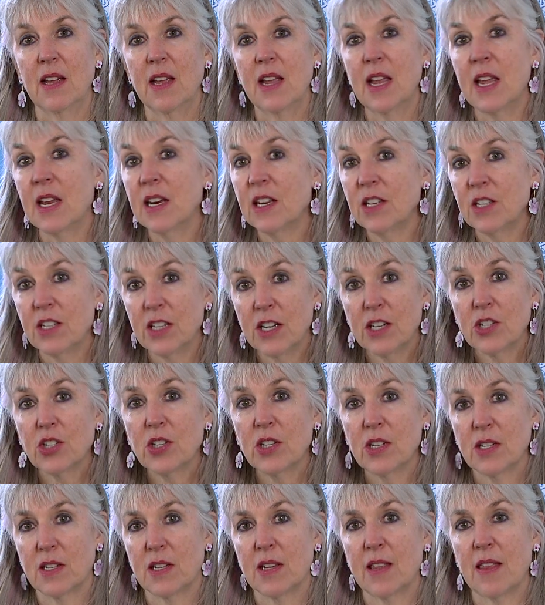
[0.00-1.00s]
In
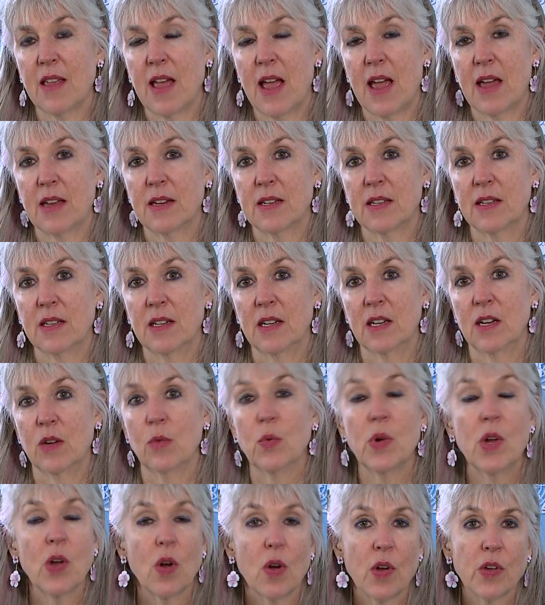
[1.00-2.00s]
addition to that,
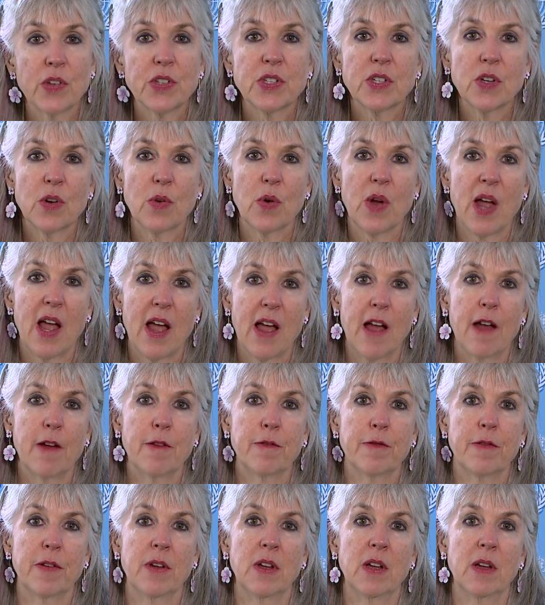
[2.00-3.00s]
we also
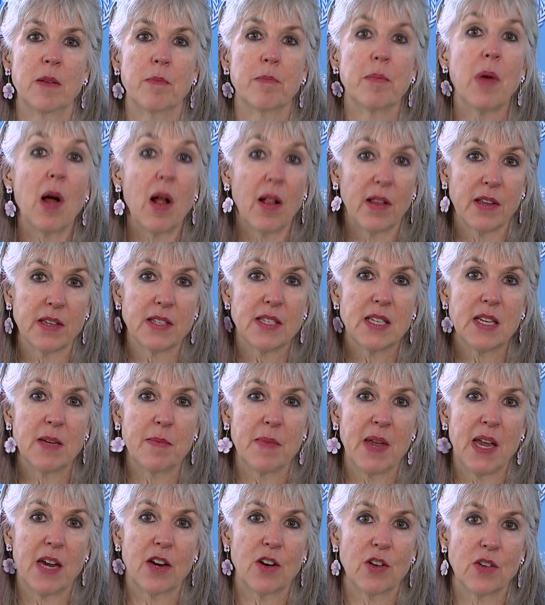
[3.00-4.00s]
have
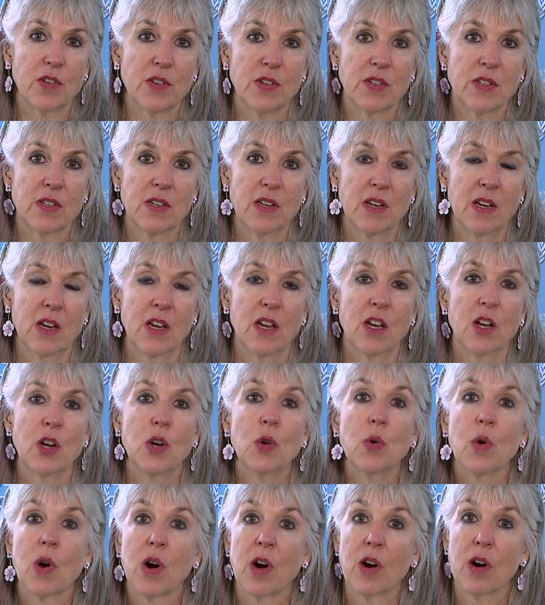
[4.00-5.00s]
policymakers
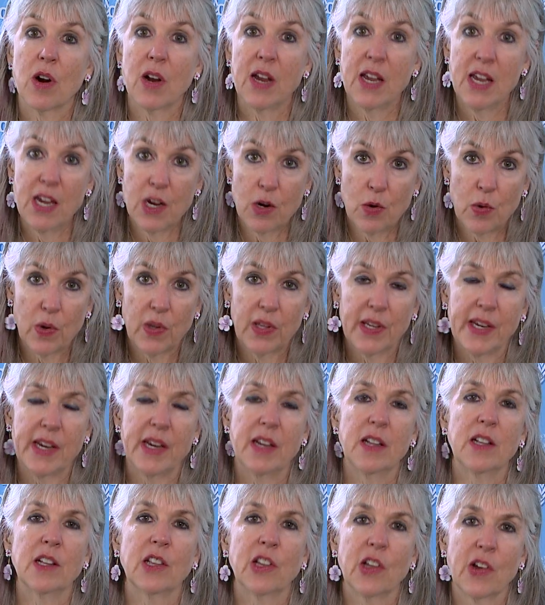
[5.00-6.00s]
who are
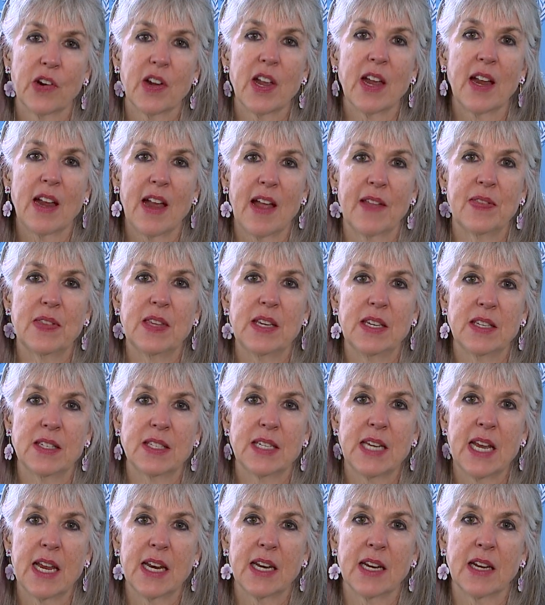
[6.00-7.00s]
equally looking at these
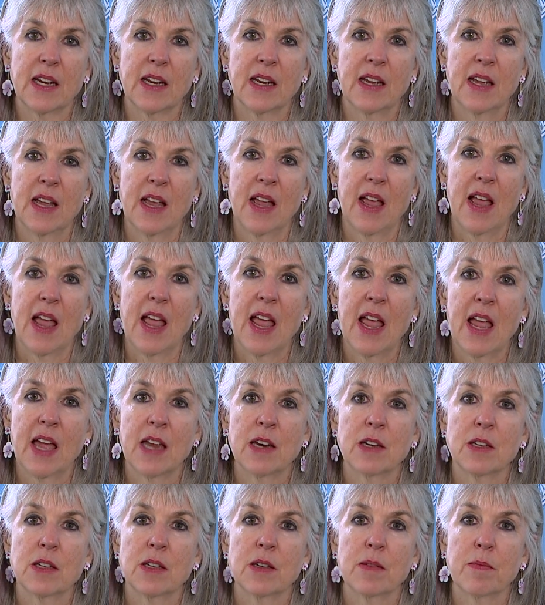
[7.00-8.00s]
data
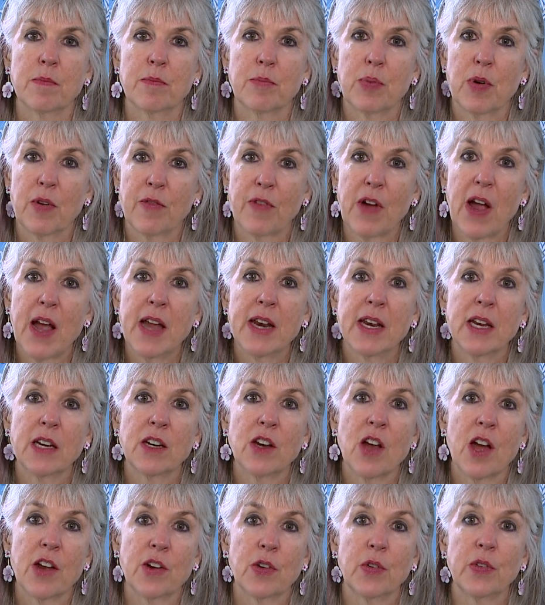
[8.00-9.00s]
and providing
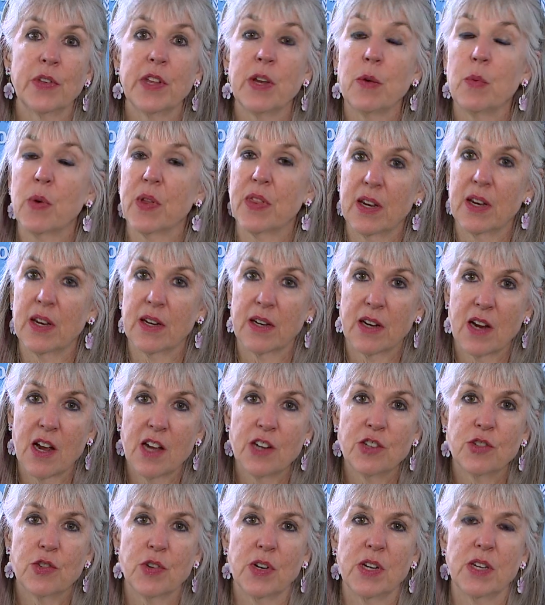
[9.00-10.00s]
not only within
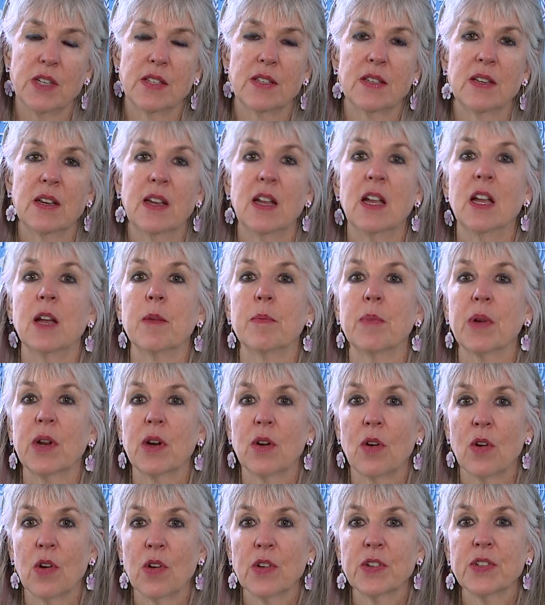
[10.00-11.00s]
countries, but
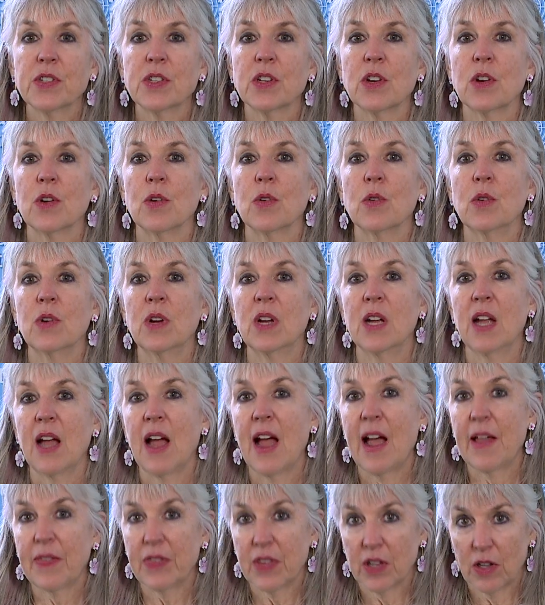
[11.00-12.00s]
also
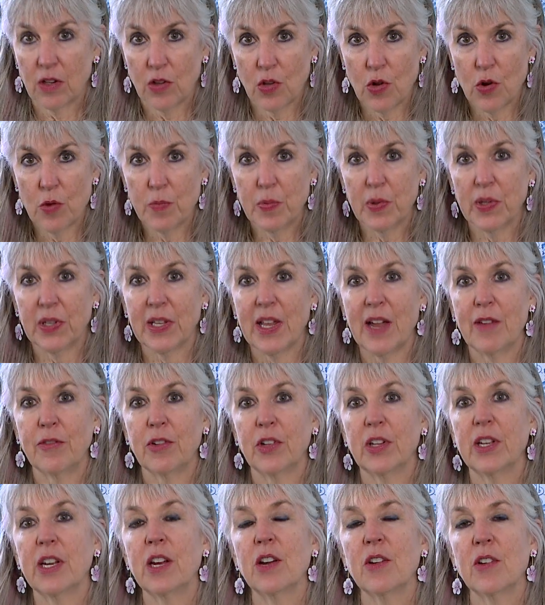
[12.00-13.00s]
at the global
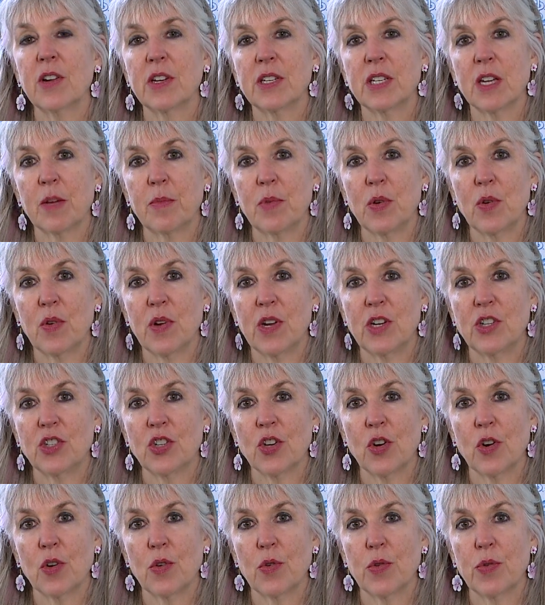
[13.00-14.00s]
level here at
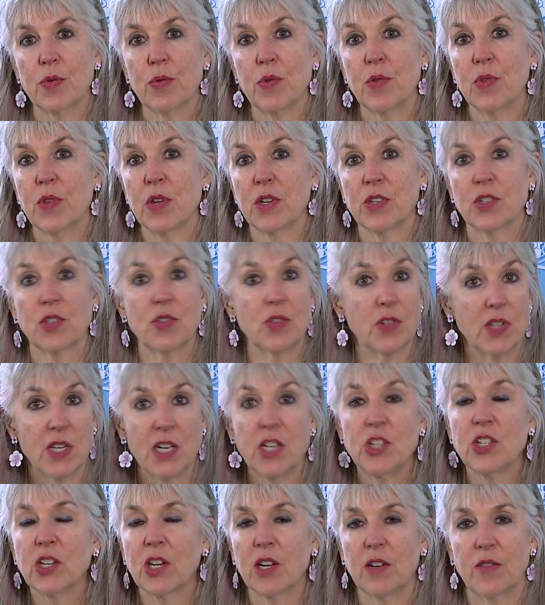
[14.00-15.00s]
WHO through the
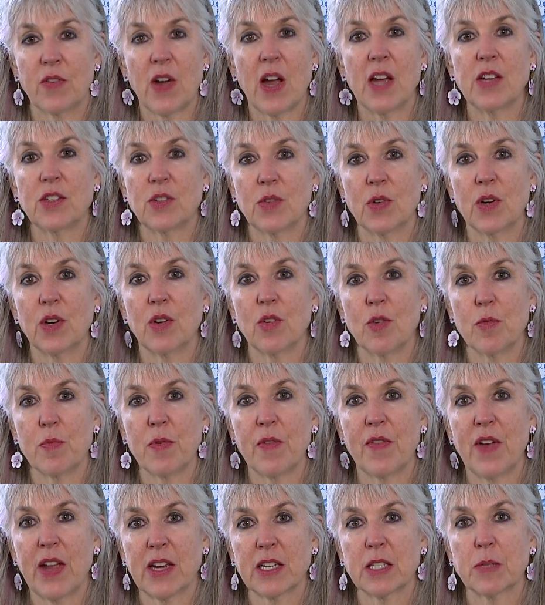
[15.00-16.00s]
Strategic Advisory Group
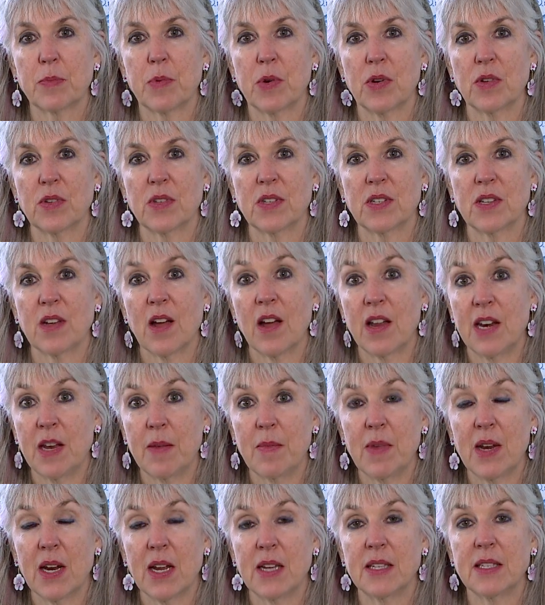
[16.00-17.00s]
of Experts on
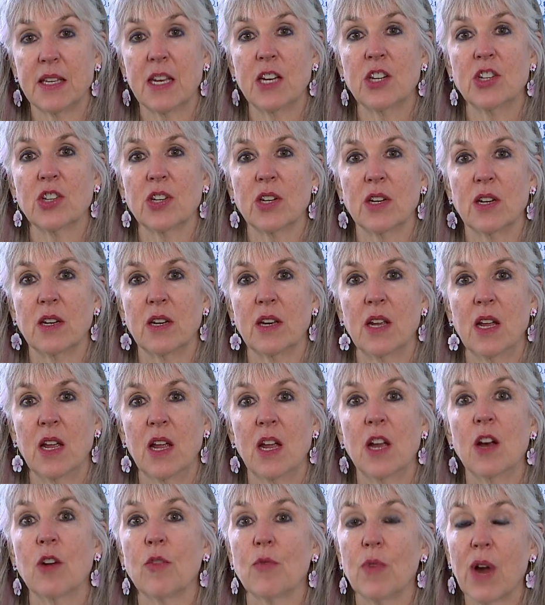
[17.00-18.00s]
Immunization,
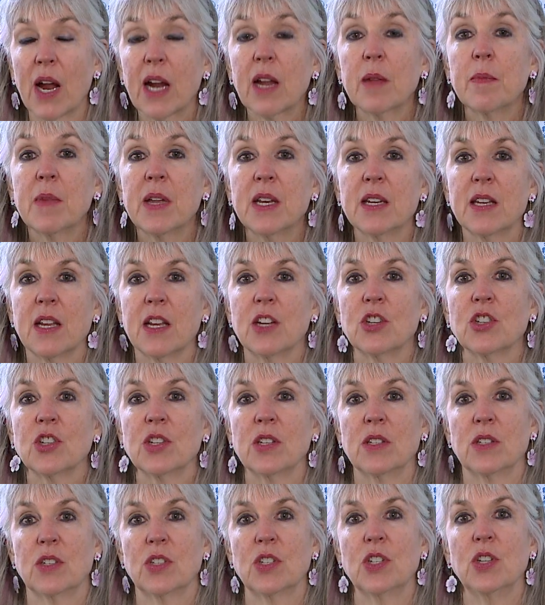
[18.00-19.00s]

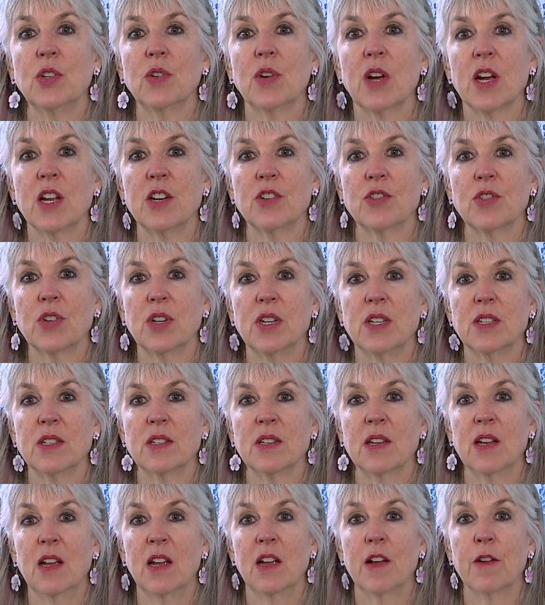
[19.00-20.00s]
recommendations to
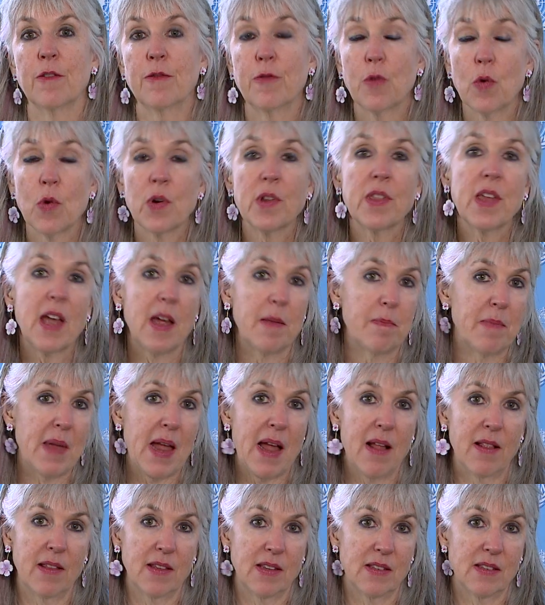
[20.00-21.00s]
countries for that
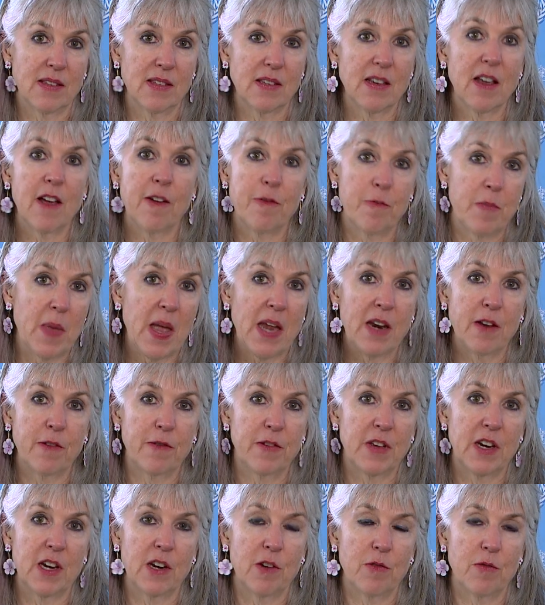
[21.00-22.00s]
balance of
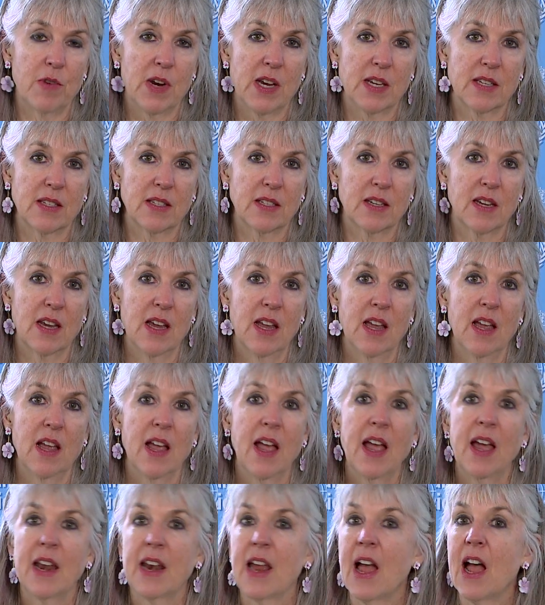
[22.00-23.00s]
benefit and risk
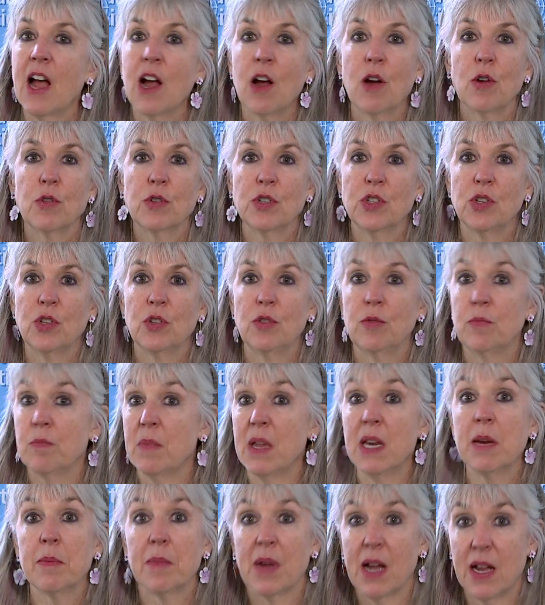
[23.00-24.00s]
and how to
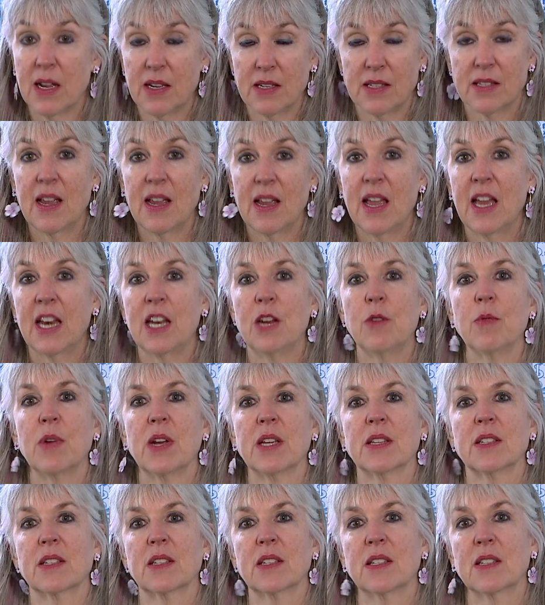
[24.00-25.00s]
minimize any
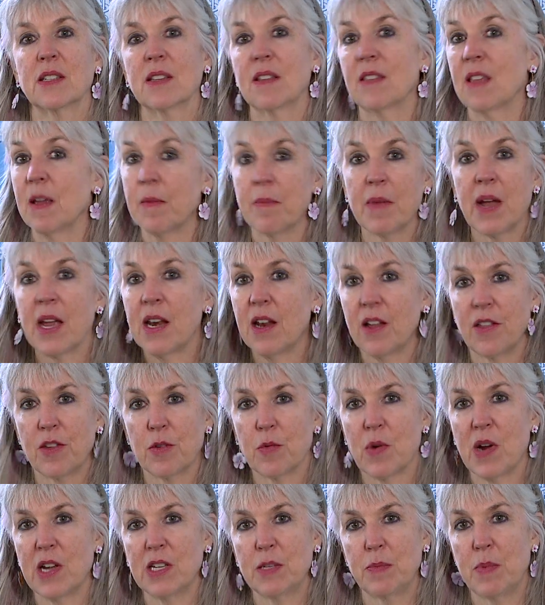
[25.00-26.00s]
risks that might
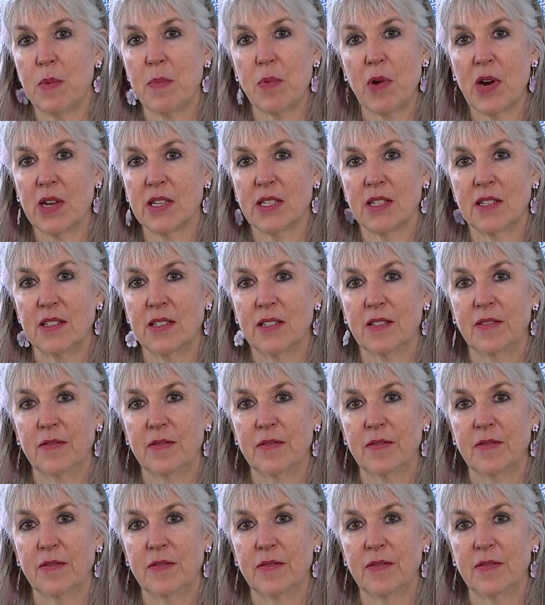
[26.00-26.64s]
otherwise be present.